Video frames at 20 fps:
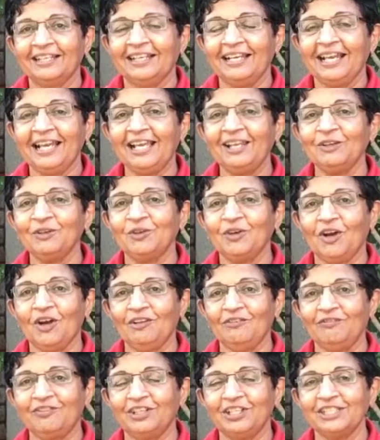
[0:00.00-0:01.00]
Hello
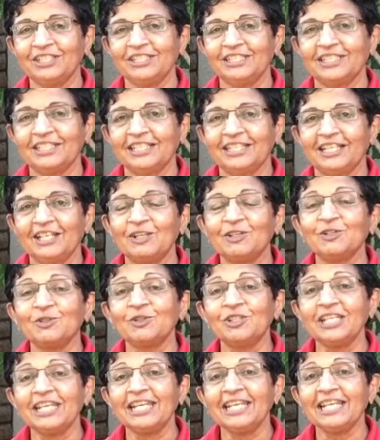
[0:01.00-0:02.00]
golfers,
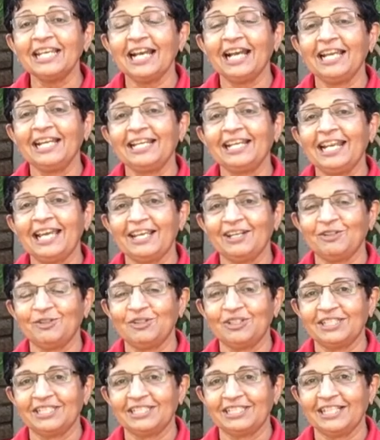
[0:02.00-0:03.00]
today I'd like to
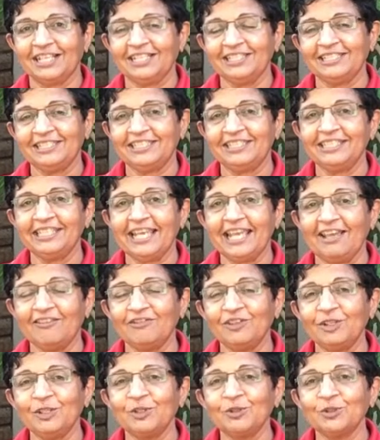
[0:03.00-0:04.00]
discuss the
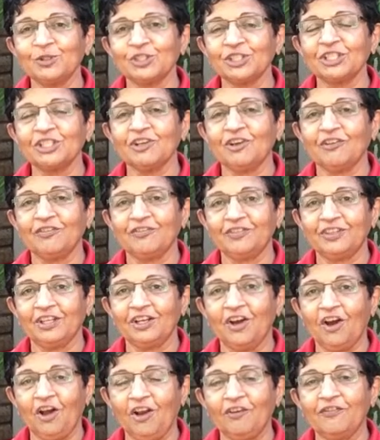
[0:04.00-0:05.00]
evolution of the
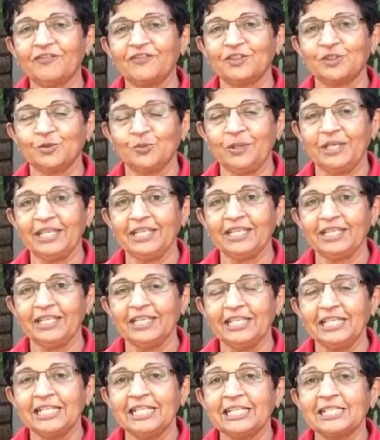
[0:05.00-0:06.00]
golf swing,
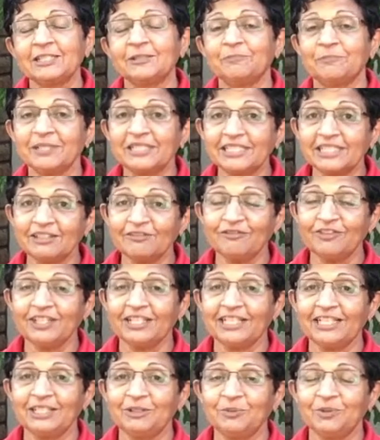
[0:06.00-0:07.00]

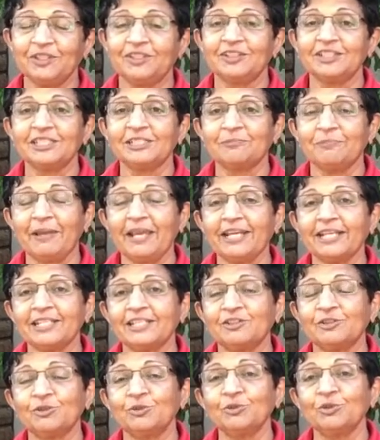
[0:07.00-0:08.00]
specifically with
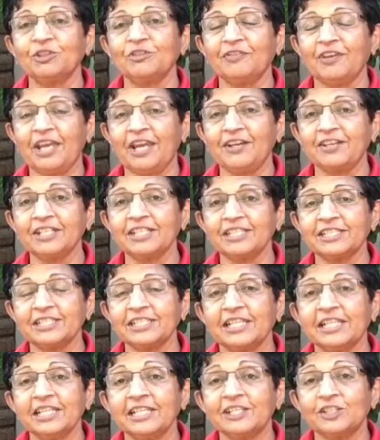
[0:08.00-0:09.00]
respect to the various
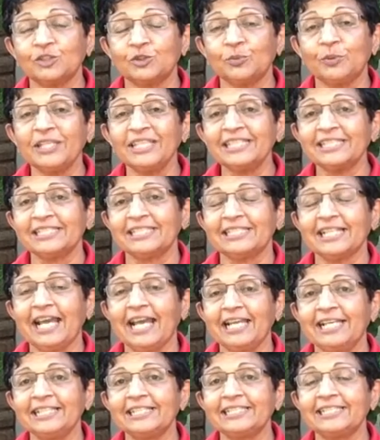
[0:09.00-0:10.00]
swing
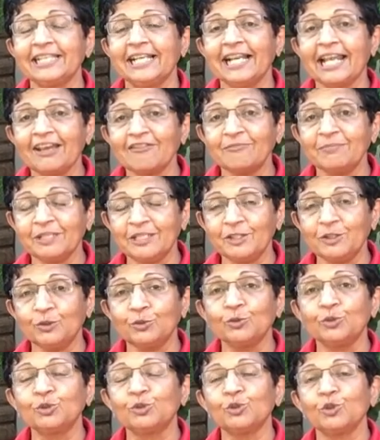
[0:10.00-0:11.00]
styles that have been
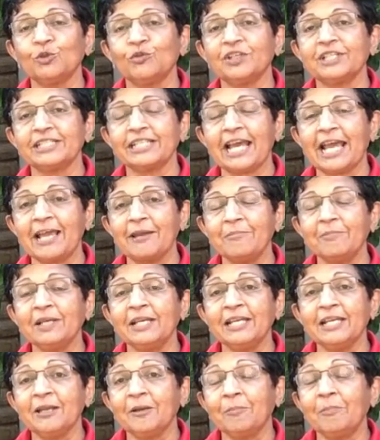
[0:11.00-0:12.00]
used over time
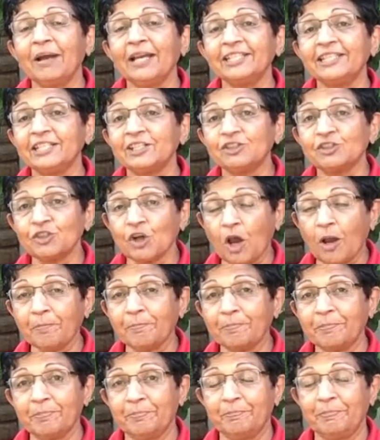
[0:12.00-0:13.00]
by the
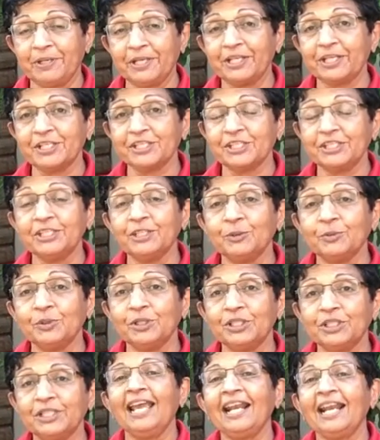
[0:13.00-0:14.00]
top players in the
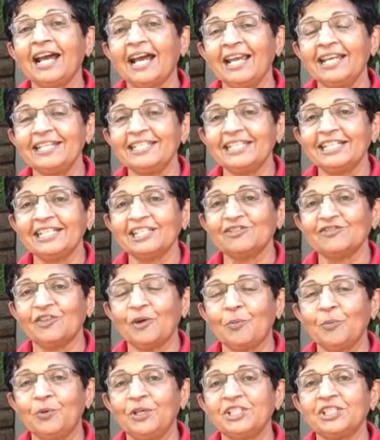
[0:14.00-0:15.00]
world, and ideas
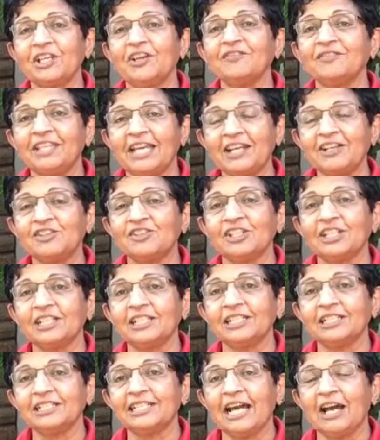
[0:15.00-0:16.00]
from which have then
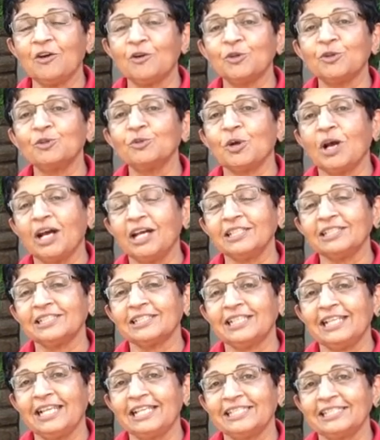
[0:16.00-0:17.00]
trickled down to
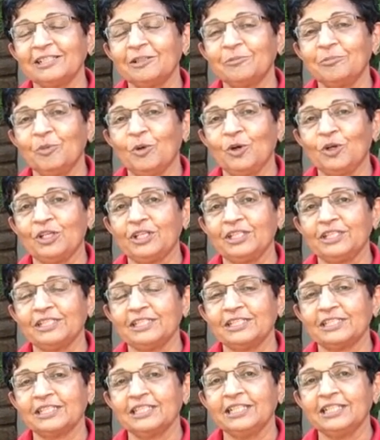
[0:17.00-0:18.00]
us lesser
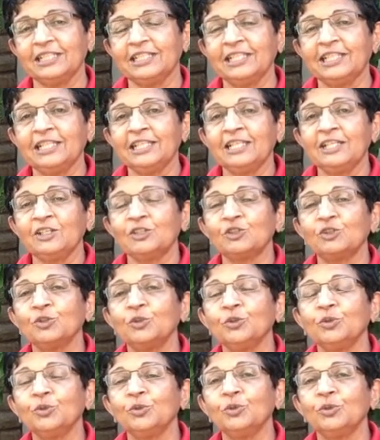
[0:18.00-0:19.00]
mortals.
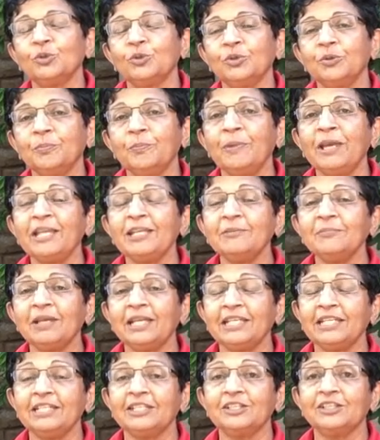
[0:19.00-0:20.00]
So
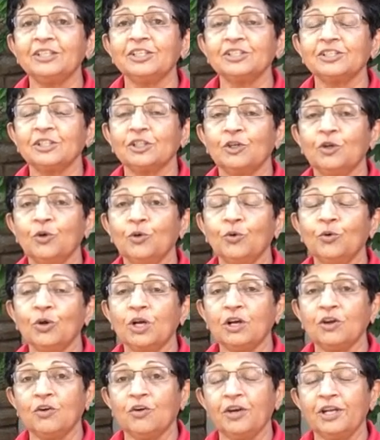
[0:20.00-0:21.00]
many years ago,
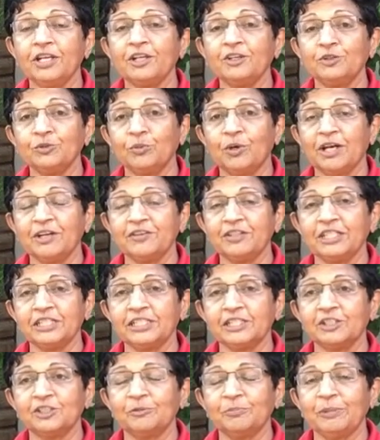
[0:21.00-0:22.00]
according to one
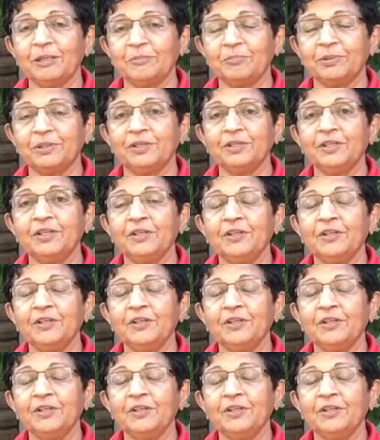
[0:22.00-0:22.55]
research paper,